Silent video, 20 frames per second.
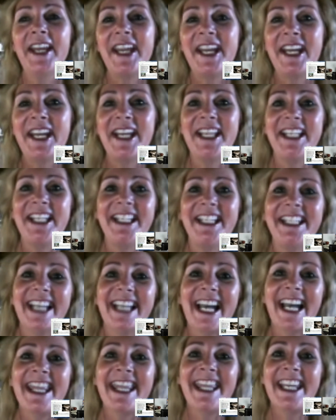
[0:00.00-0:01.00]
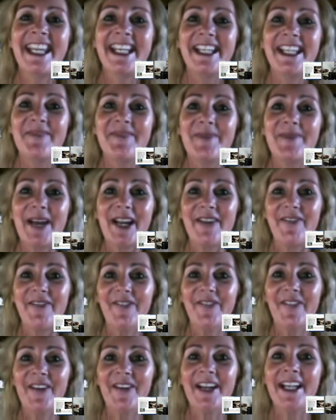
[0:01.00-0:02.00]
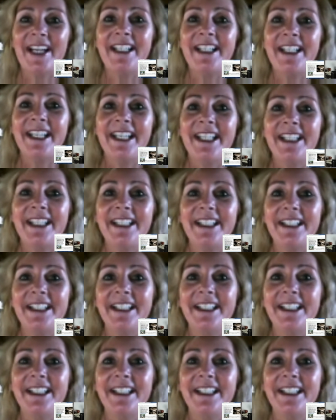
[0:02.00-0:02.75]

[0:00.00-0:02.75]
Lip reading: and I think you might find it